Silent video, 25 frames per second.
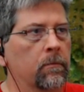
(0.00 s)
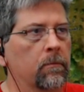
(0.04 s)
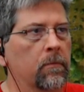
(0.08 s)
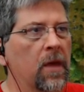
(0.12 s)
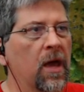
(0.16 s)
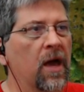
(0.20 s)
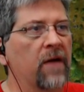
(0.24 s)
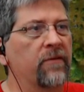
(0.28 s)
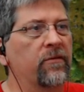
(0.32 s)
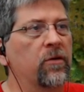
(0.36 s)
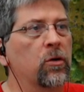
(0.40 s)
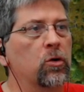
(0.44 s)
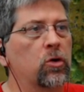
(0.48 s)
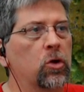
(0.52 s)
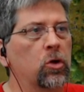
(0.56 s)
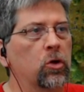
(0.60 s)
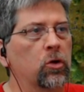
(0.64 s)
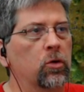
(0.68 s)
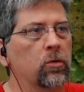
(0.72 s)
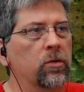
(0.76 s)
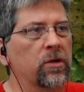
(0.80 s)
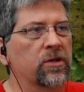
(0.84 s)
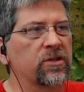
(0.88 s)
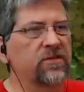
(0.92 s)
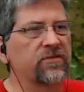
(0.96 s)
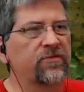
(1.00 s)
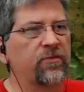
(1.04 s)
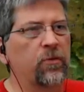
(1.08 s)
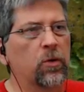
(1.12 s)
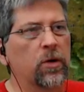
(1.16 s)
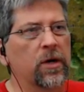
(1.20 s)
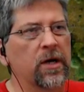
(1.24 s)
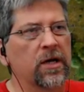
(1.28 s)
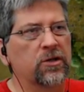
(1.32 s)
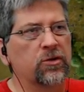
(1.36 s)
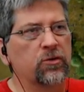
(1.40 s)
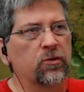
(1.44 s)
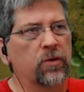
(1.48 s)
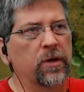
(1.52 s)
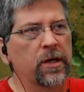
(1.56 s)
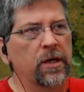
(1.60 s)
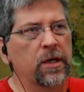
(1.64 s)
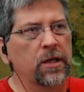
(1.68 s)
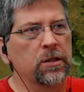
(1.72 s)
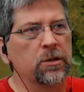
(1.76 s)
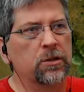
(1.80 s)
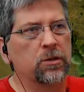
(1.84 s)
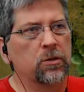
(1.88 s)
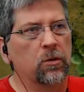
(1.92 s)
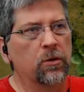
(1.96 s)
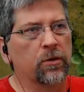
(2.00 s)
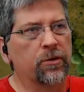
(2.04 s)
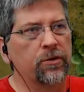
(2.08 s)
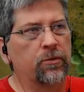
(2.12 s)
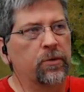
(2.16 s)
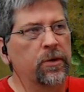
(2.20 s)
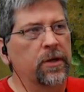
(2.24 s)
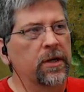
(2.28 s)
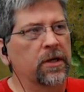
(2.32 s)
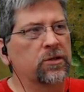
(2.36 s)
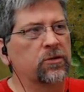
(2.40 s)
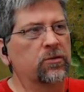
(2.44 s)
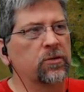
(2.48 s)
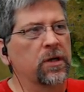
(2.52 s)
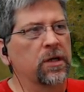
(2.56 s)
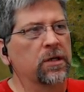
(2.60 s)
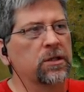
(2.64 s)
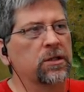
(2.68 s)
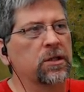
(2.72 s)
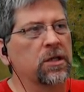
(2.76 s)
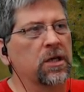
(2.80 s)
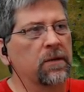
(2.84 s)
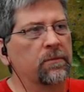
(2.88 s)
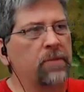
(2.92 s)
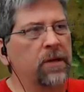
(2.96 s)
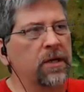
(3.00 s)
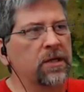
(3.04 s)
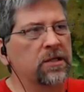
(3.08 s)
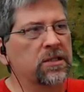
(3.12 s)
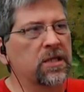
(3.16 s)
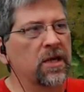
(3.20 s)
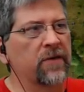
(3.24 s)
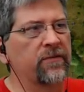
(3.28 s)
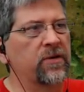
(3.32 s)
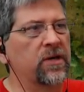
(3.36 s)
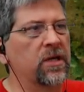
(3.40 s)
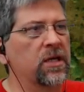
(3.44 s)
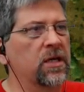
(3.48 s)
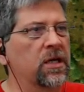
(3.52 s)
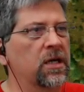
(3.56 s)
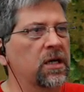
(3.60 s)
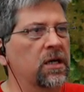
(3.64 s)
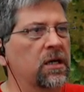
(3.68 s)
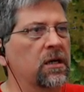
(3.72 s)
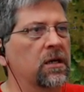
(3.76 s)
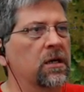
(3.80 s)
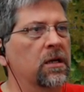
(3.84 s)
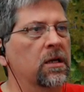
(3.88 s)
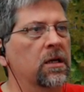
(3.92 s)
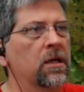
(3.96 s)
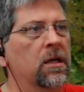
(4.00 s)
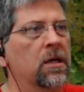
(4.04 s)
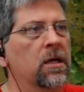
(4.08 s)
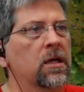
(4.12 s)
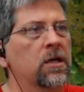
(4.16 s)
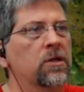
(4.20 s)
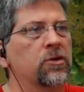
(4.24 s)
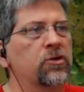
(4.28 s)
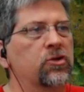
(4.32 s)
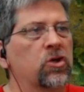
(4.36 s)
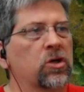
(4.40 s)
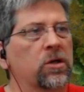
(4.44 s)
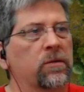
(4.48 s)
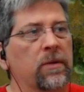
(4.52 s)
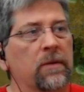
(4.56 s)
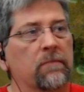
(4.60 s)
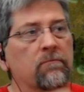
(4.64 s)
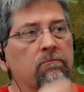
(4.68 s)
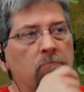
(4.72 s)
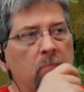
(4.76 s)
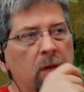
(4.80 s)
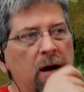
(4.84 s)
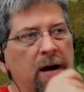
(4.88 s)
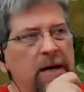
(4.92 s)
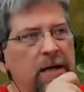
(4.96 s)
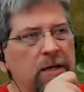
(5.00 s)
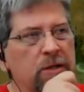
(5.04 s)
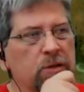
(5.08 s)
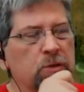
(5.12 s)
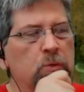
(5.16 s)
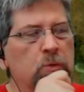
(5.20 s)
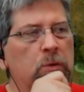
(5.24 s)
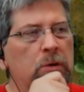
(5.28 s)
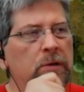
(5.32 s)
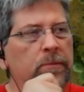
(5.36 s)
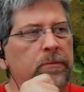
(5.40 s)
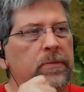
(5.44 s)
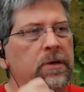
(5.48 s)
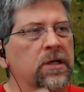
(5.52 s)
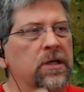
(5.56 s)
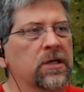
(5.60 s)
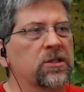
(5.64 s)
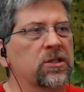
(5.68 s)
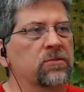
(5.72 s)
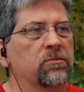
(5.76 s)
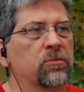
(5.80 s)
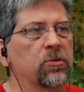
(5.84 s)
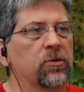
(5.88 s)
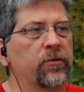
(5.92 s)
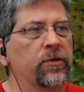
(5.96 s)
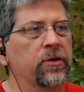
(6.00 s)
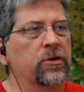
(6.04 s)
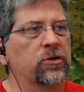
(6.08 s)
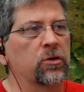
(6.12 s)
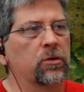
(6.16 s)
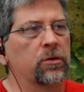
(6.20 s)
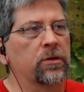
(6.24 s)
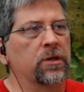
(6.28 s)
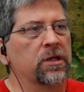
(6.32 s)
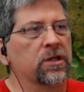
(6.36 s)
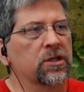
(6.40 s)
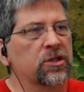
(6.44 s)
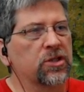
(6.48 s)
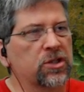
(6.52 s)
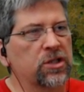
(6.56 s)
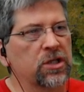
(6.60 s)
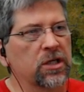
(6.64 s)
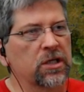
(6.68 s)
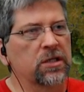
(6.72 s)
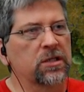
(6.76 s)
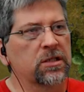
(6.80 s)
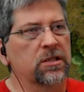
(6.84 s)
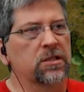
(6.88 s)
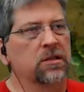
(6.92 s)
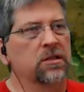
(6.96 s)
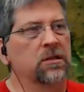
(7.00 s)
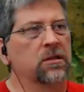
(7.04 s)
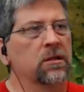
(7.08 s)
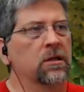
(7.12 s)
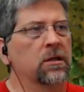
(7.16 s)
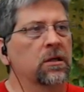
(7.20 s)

I have no clue. It's a 4 hex range or 3 hex range. I need a base 7 to hit. It's going to be -1 because he's moving, so I need a 6.